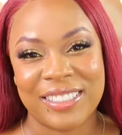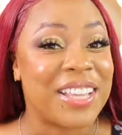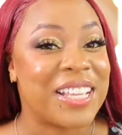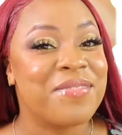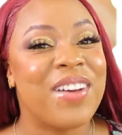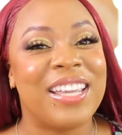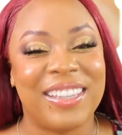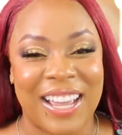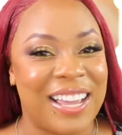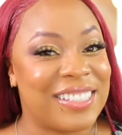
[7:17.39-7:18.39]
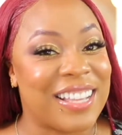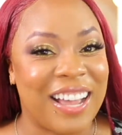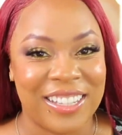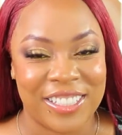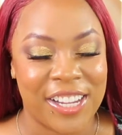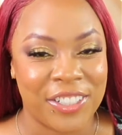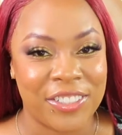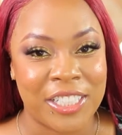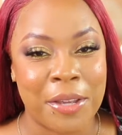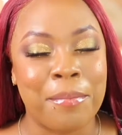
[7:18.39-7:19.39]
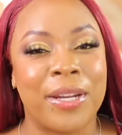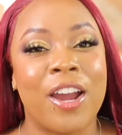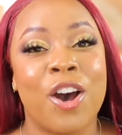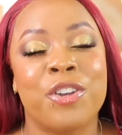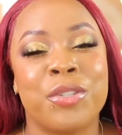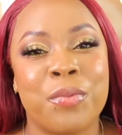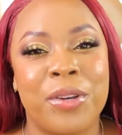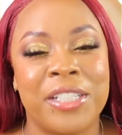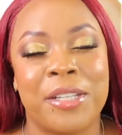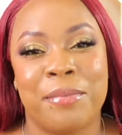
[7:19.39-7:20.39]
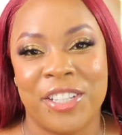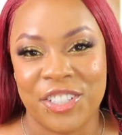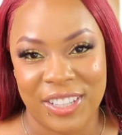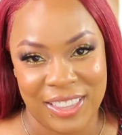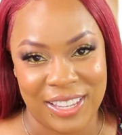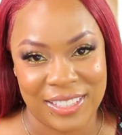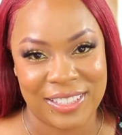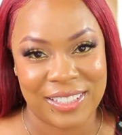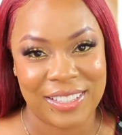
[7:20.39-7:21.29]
That's my last eyeshadow tip, but I also wanted to mention this.